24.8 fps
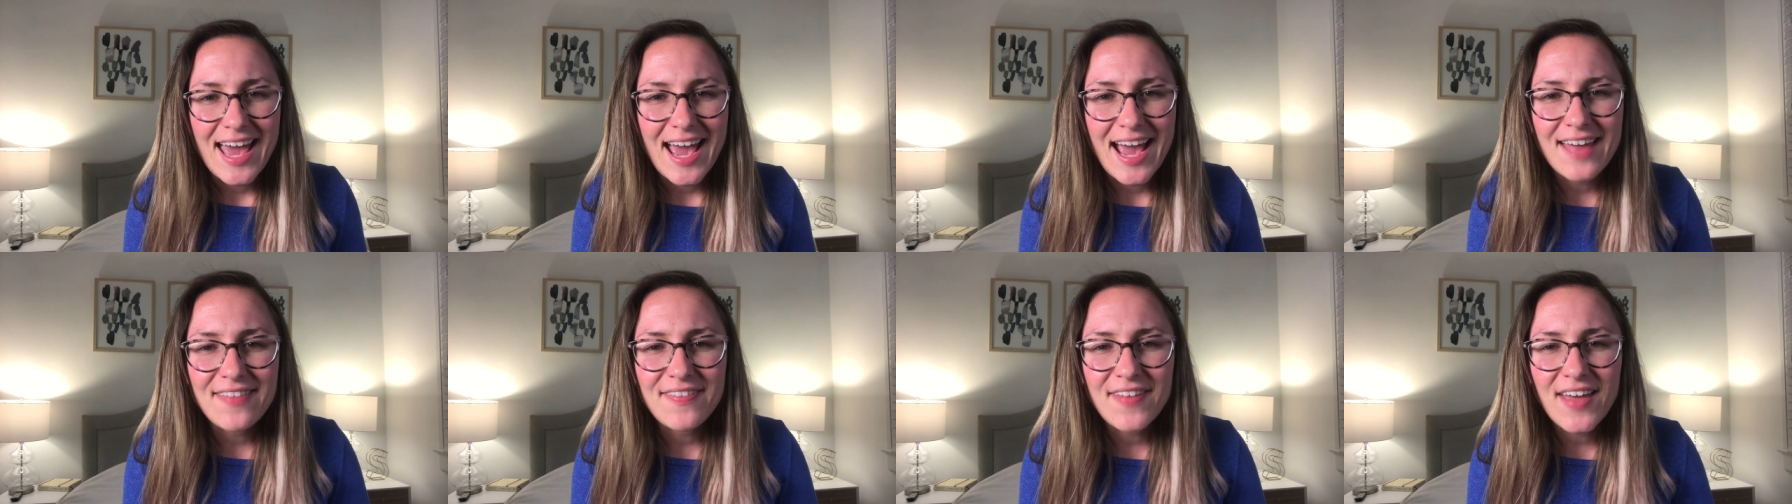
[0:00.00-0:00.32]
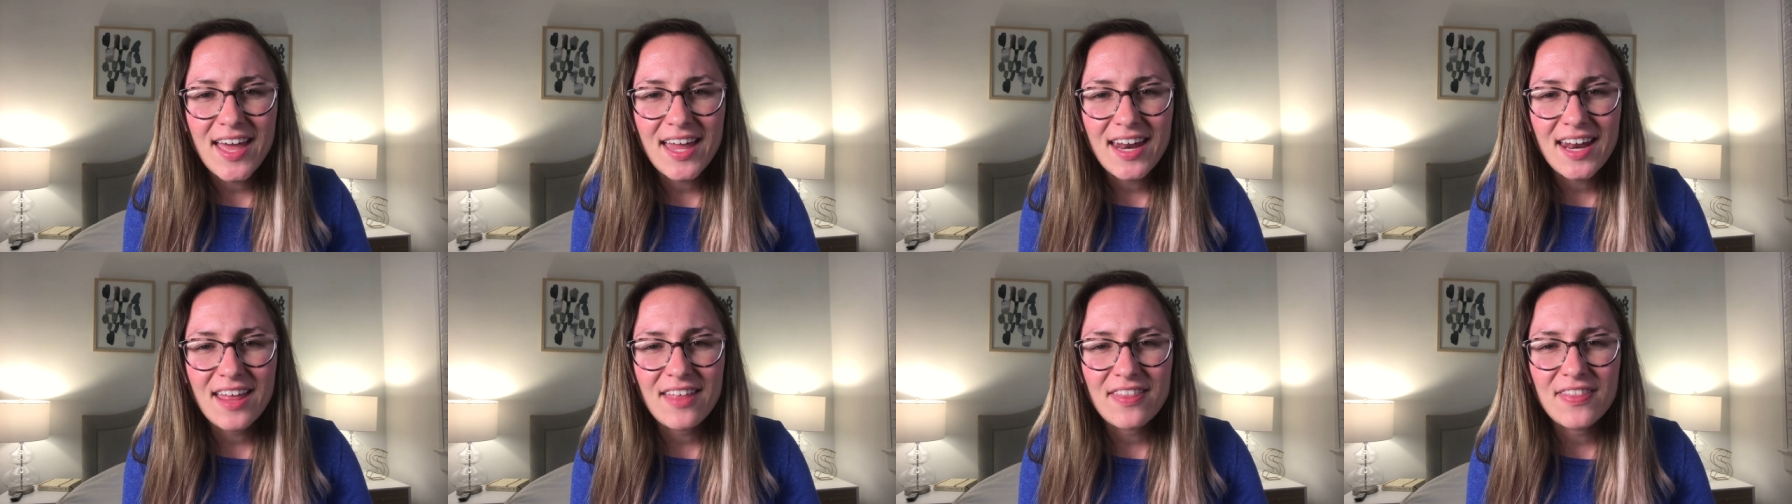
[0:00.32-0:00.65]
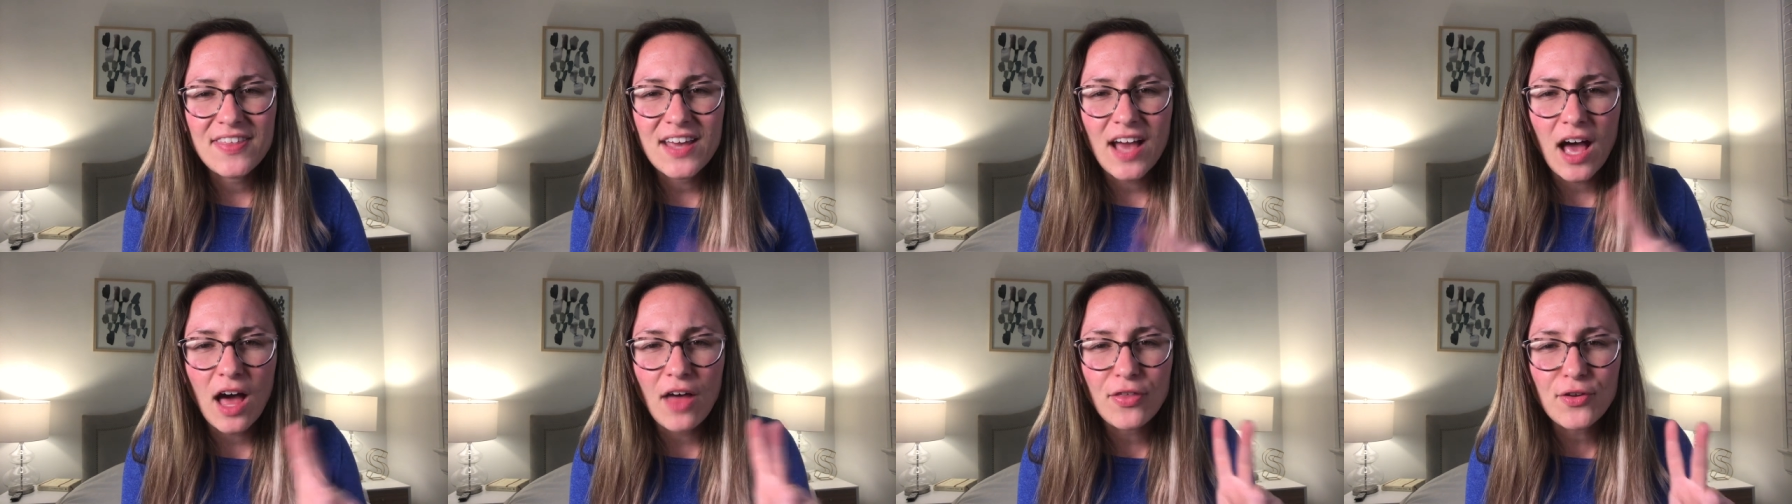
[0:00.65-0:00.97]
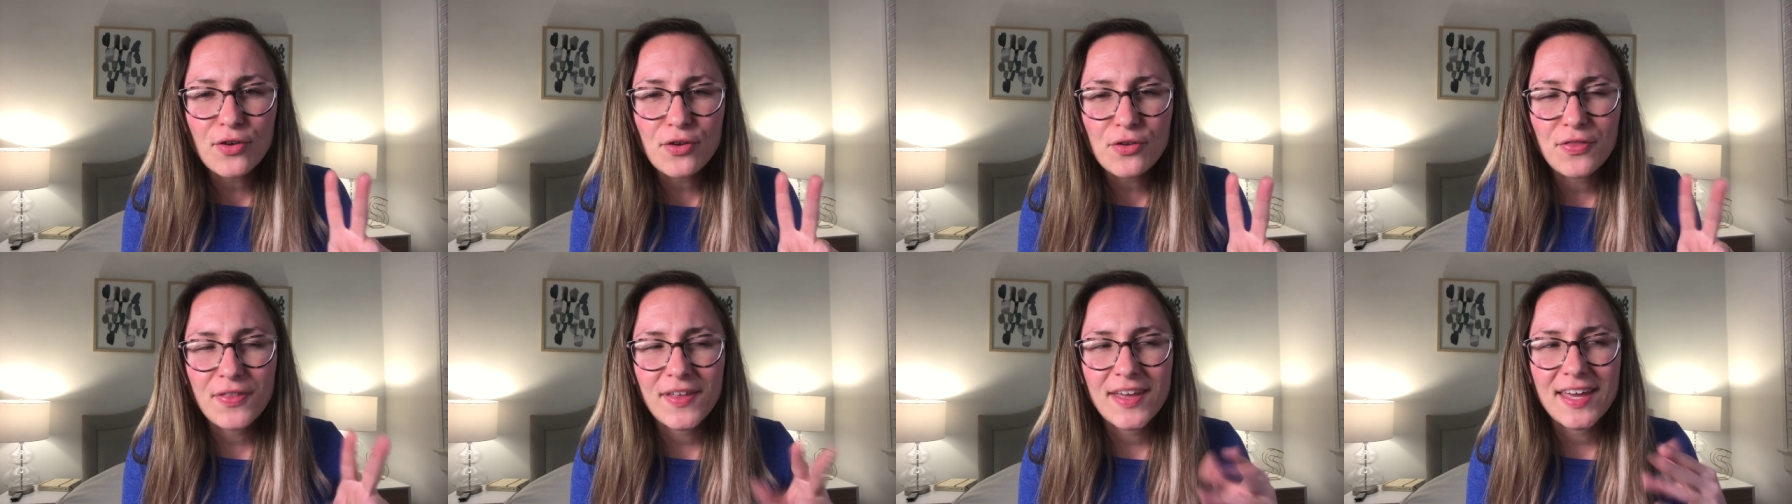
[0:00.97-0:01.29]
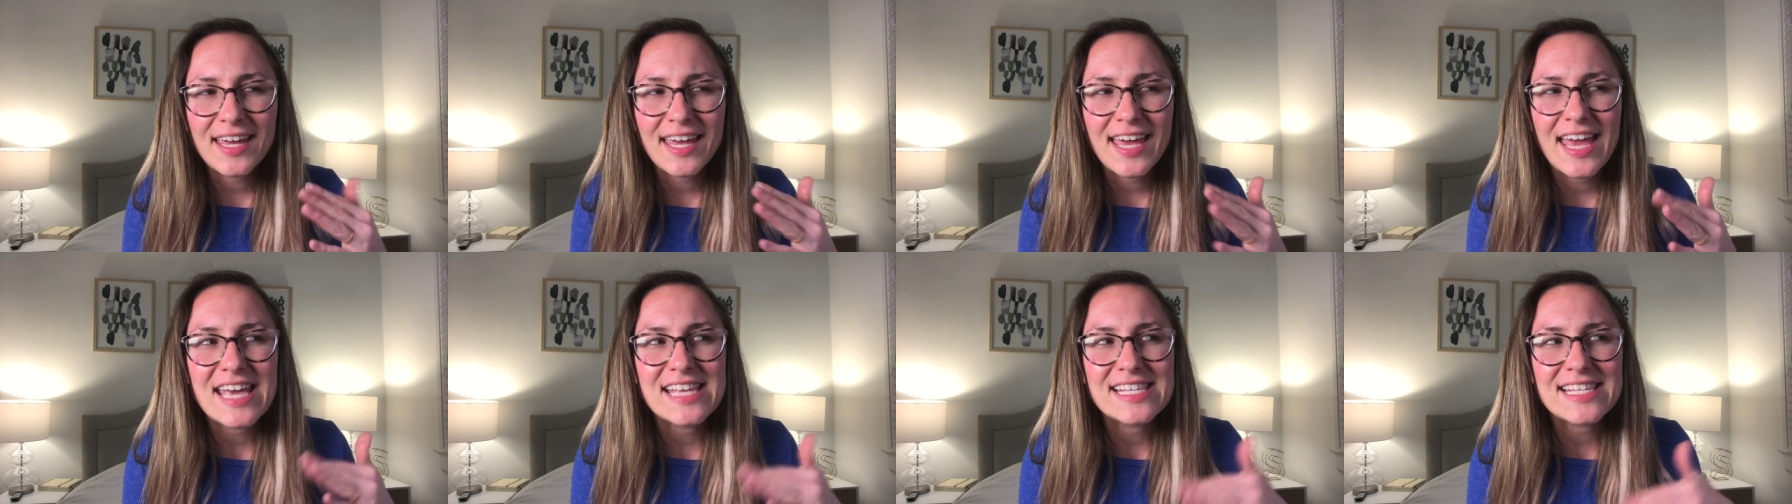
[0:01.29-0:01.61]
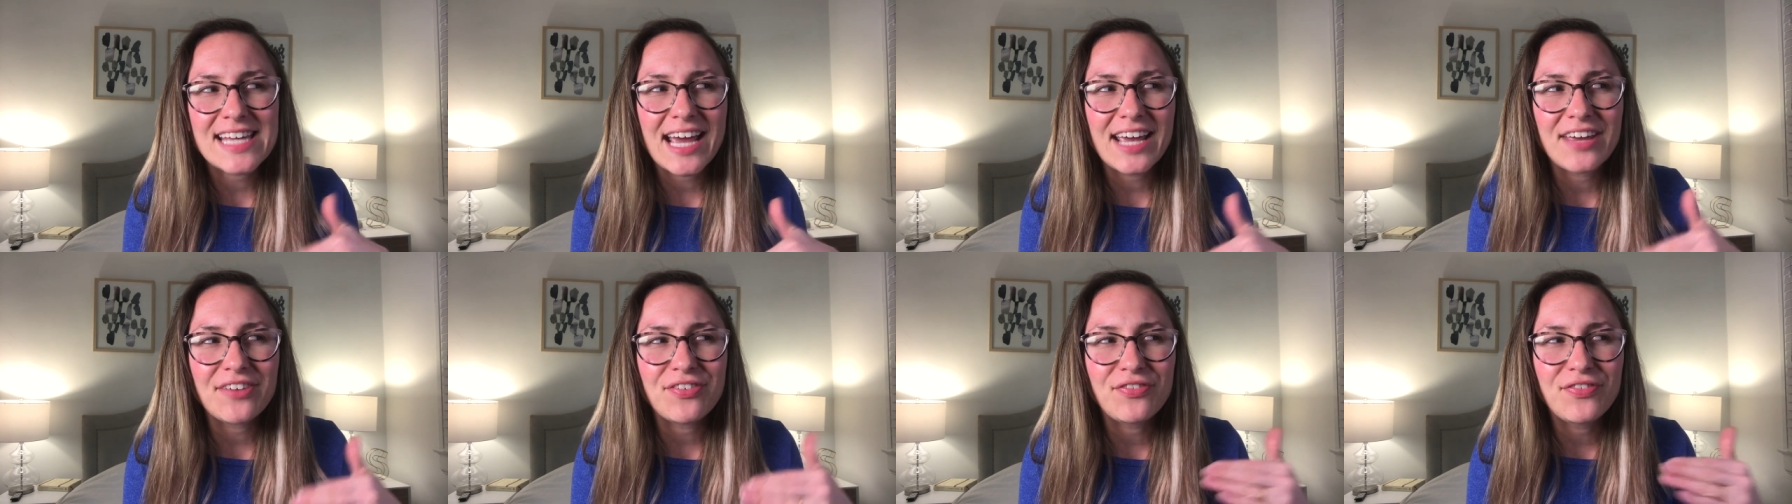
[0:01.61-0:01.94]
And then the other thing
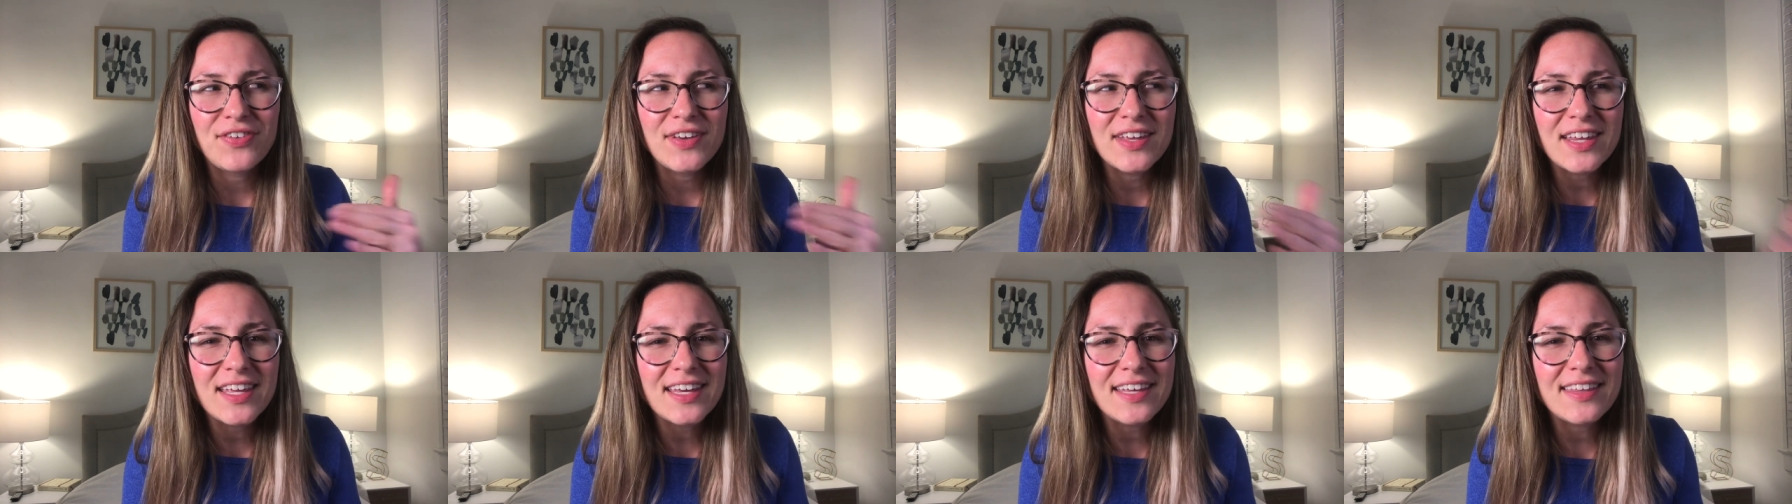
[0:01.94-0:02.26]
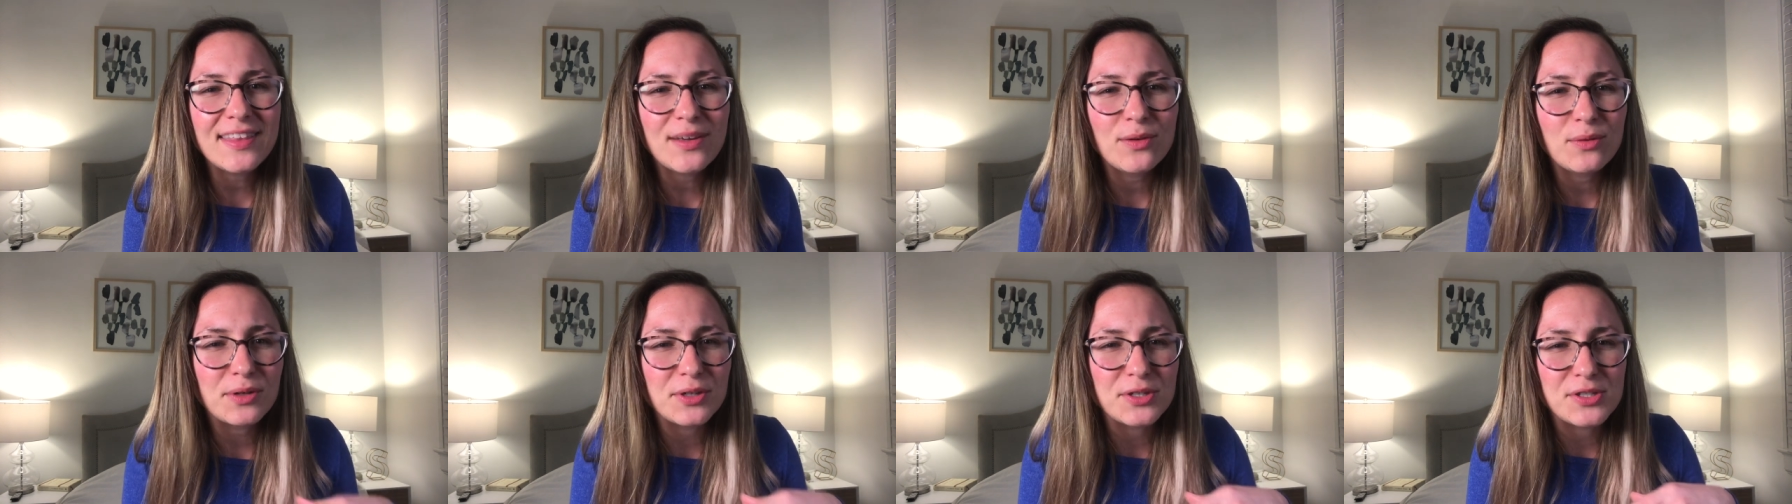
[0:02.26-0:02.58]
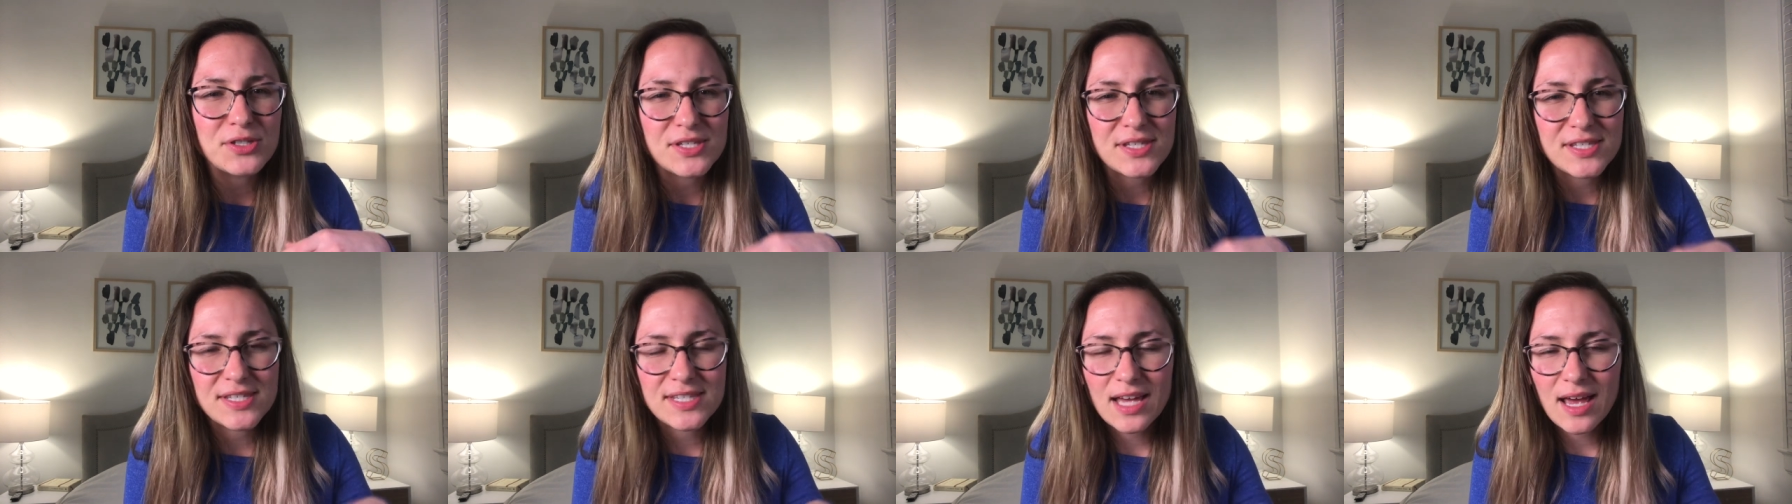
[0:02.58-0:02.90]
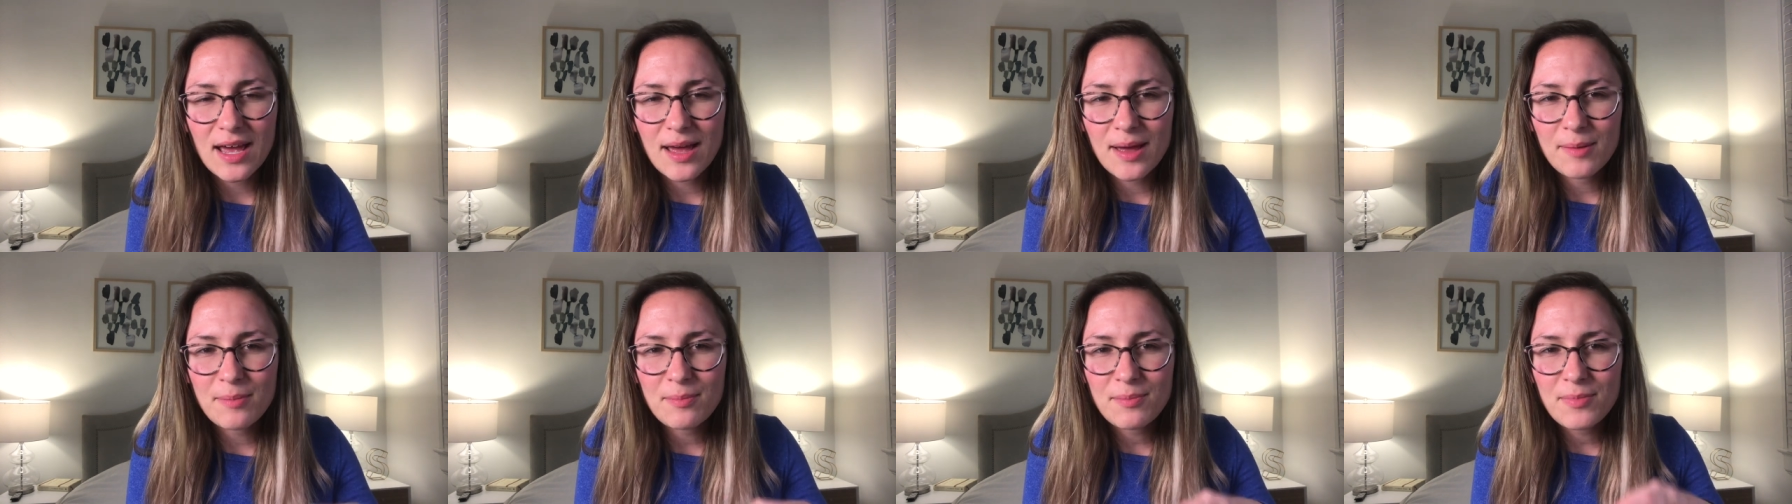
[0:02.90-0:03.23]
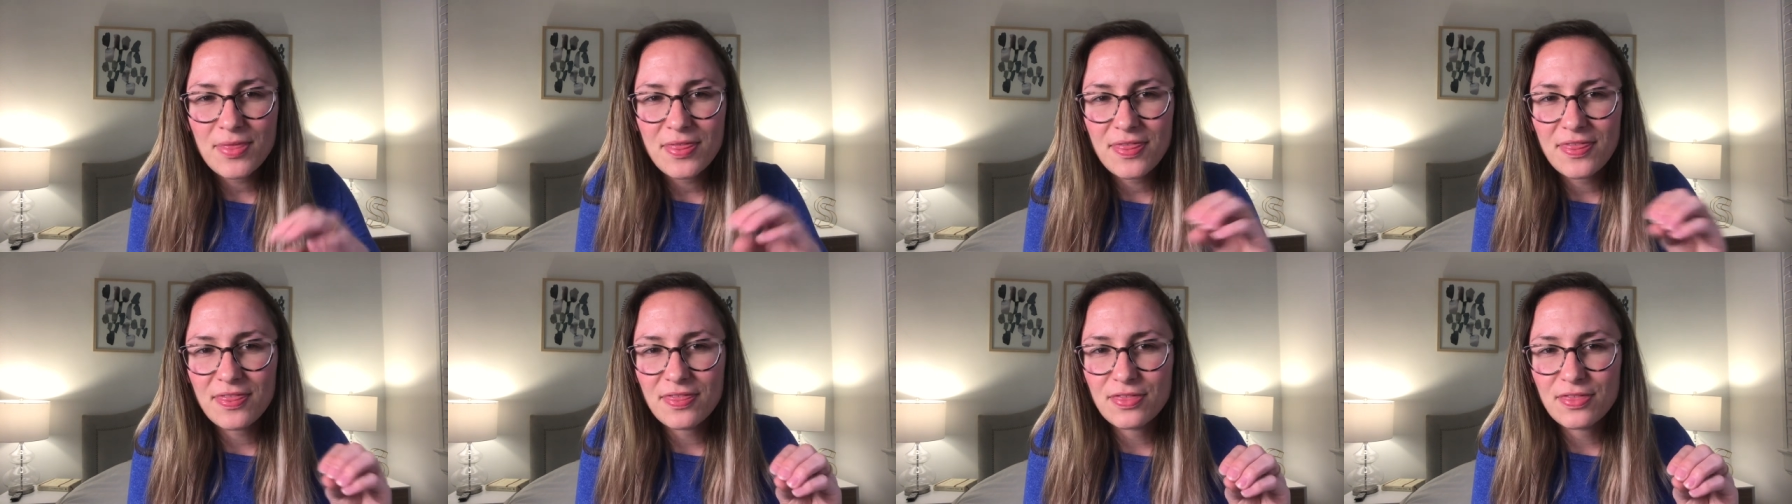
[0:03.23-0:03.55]
is, I feel like there were some